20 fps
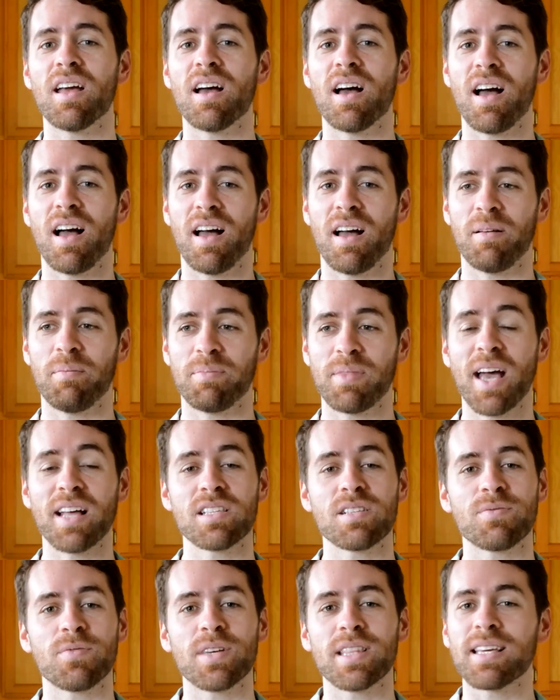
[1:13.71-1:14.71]

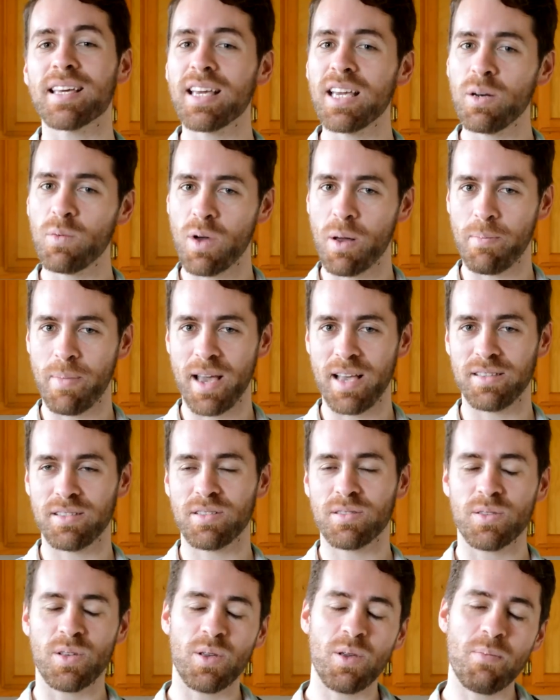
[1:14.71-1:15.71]
that's for the
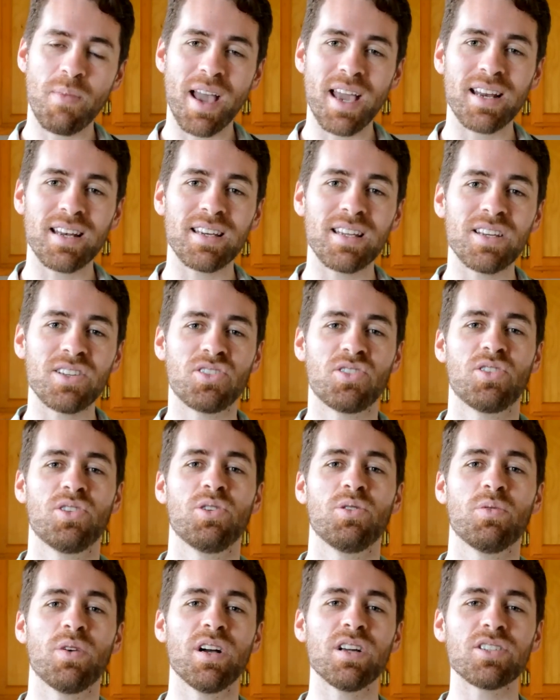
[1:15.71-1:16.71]
quinoa-based. So you might need
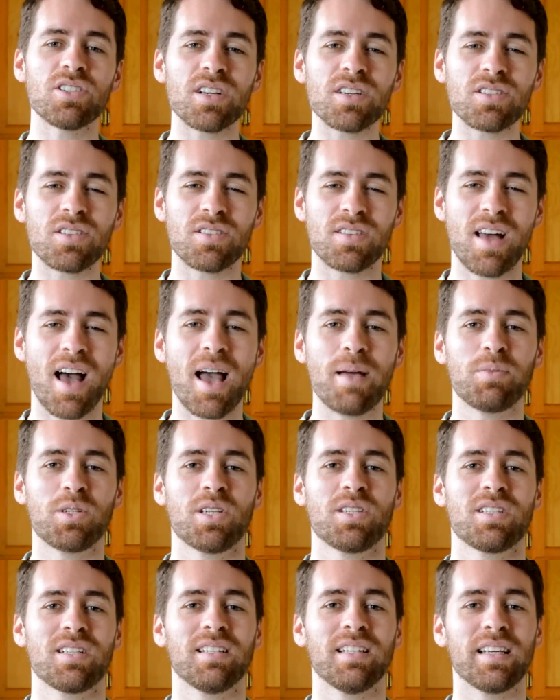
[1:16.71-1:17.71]
to adjust your time
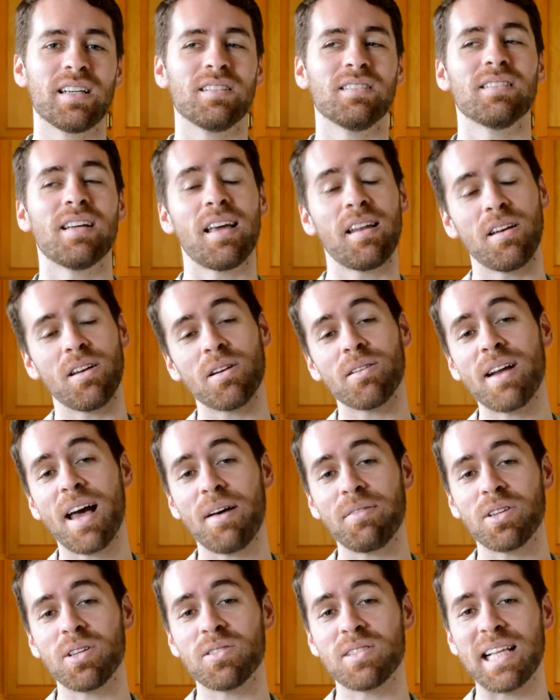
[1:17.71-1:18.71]
just a little. And you don't
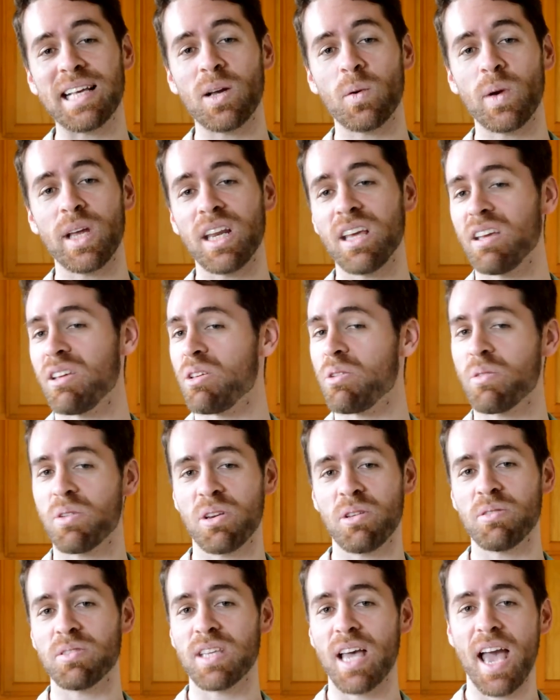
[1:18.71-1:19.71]
have to use linguine. You
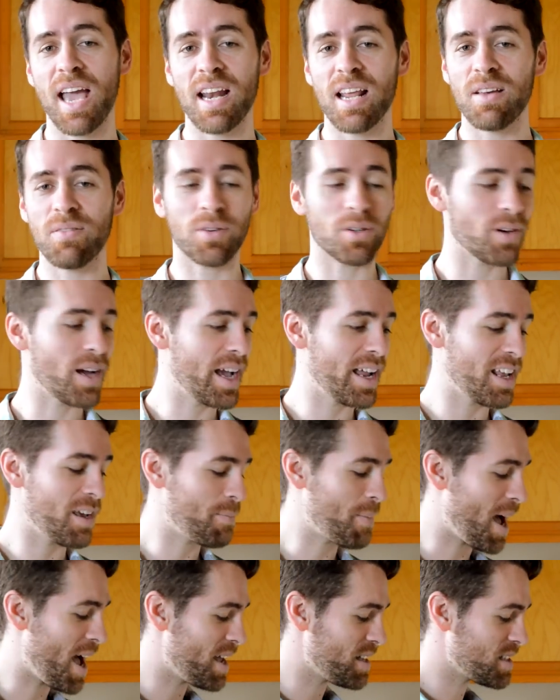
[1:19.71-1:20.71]
can use any variety
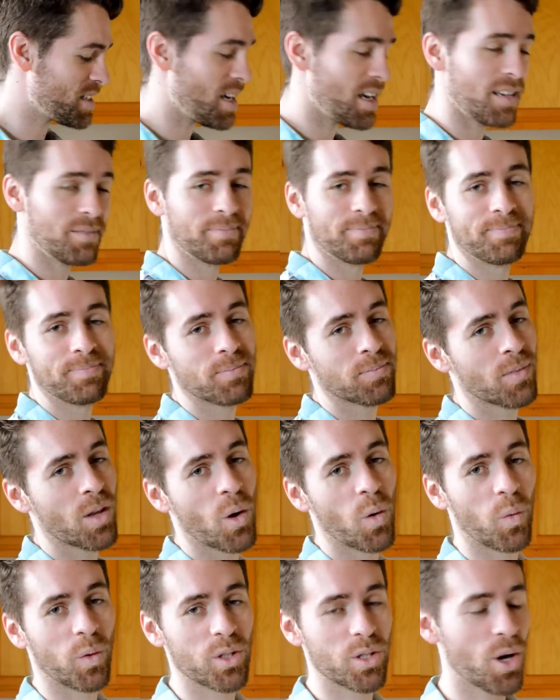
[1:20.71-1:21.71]
of pasta. It
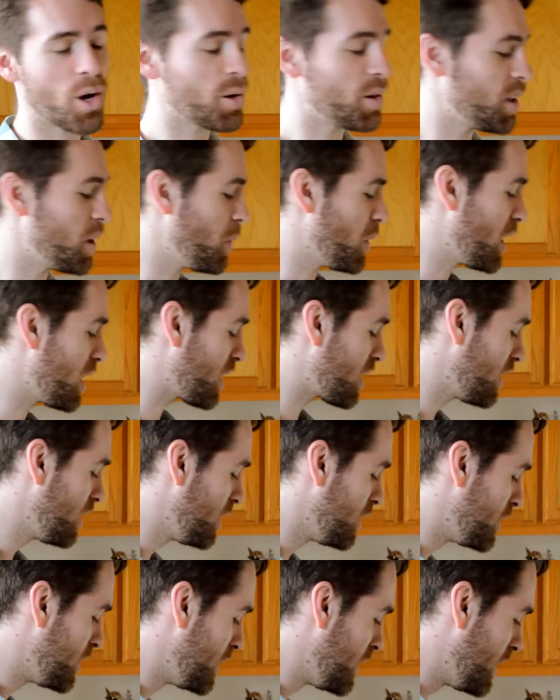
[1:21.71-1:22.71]
will totally work.
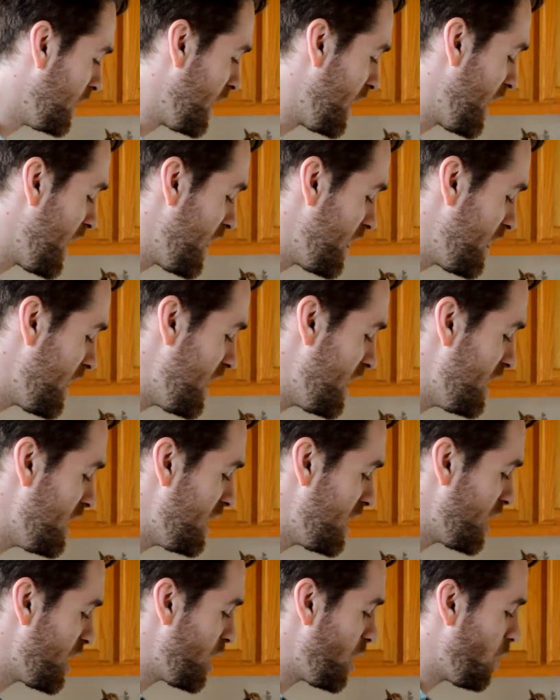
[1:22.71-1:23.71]

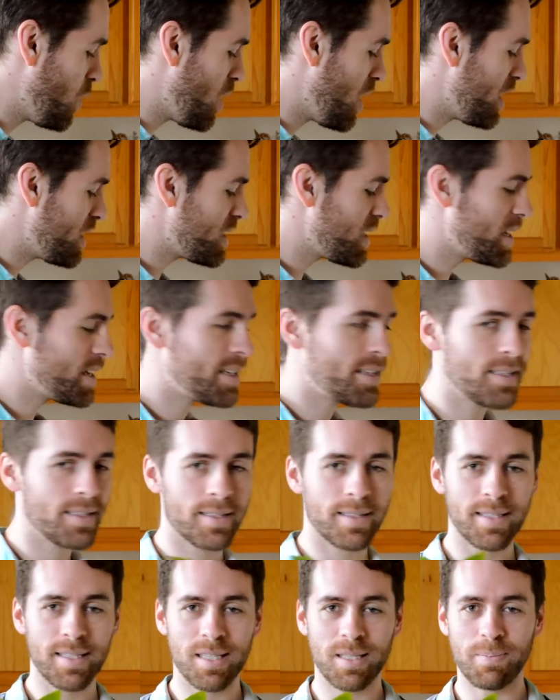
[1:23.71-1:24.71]
Then you'll want
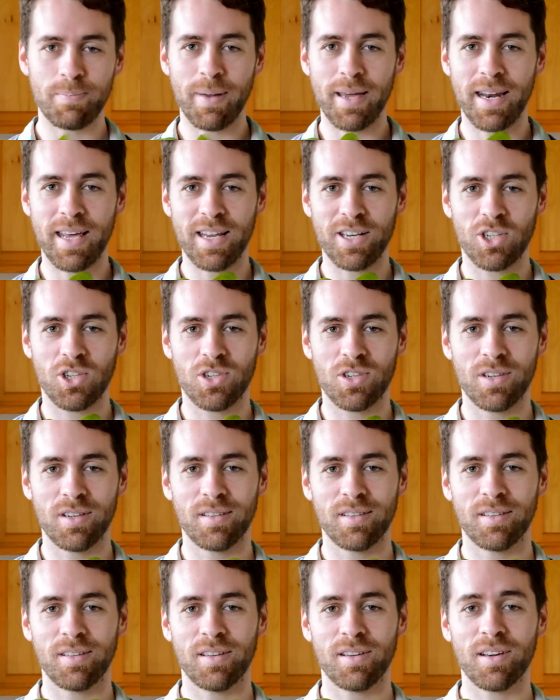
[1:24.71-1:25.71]
spinach.
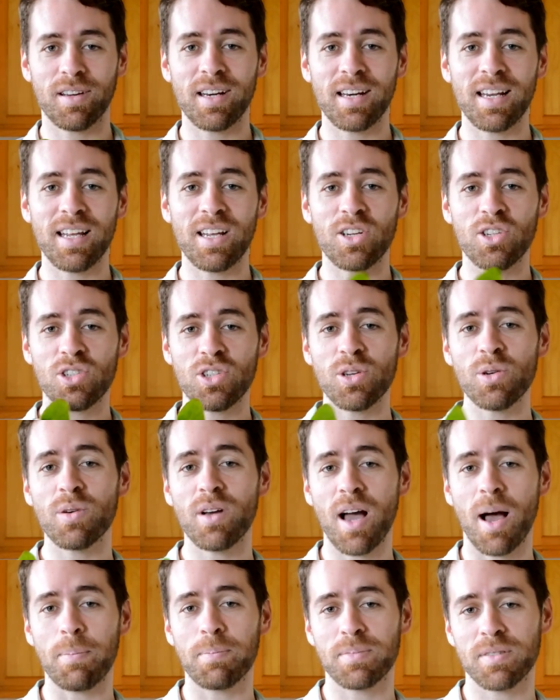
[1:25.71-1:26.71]
You're going to need 2
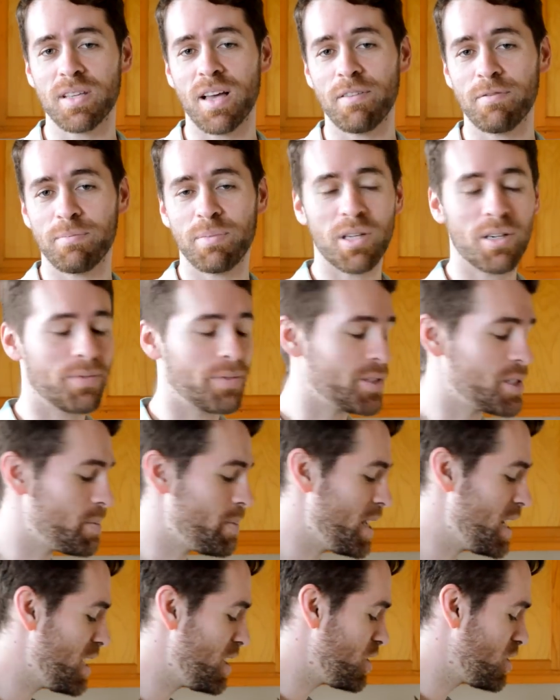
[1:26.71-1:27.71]
cups of beautiful
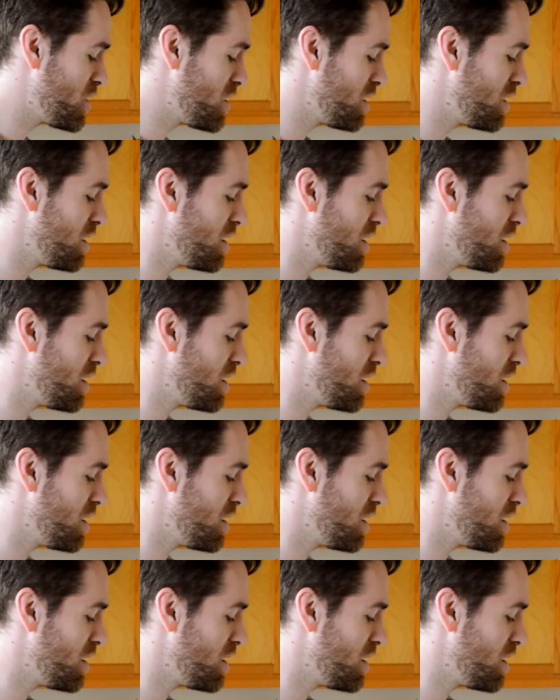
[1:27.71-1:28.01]
spinach,